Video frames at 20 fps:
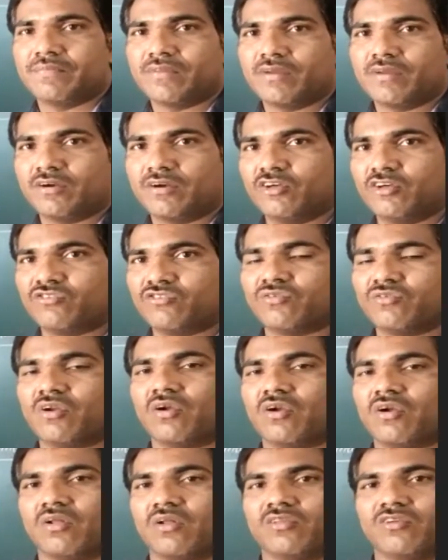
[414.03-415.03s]
Understood,
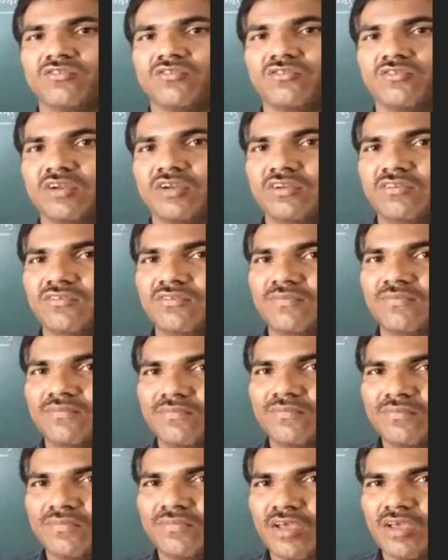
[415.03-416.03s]
not all the students?
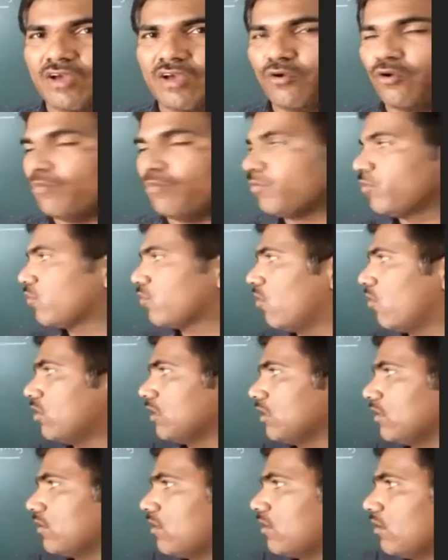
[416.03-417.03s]
I hope you
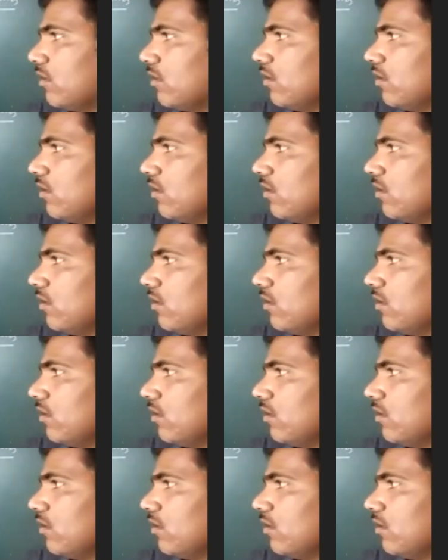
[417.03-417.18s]
got it.